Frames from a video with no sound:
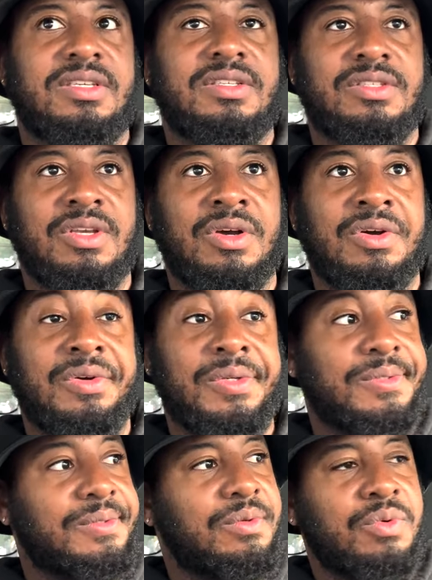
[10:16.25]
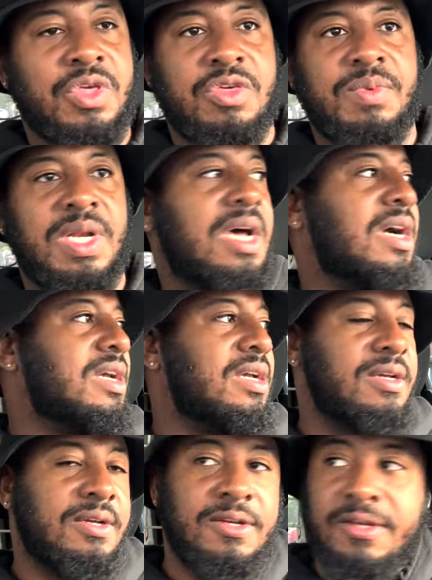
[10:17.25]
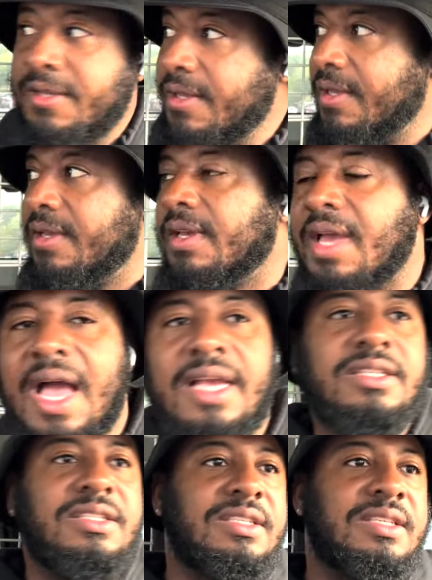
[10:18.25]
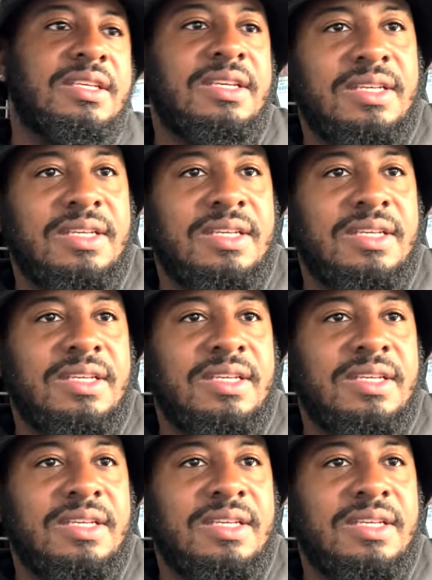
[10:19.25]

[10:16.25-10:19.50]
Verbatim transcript: So wish me luck. Guys,